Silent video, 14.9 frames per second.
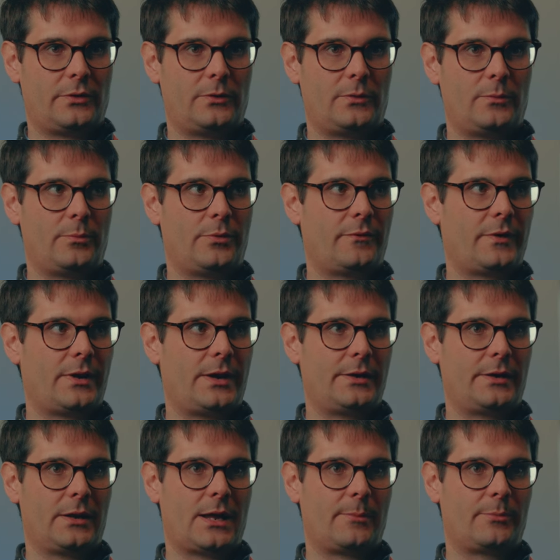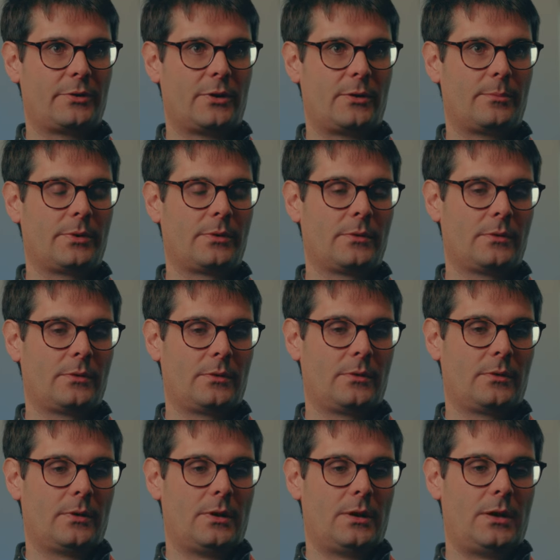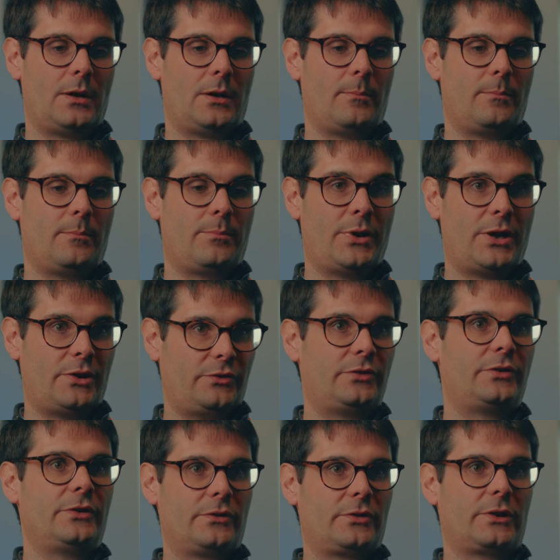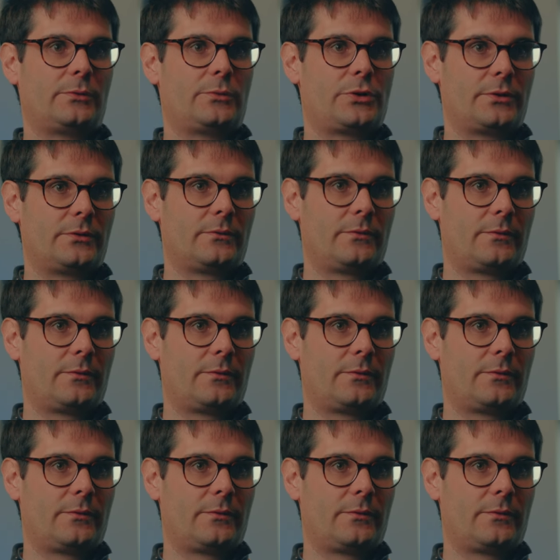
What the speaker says: to provide a laptop purchasing solution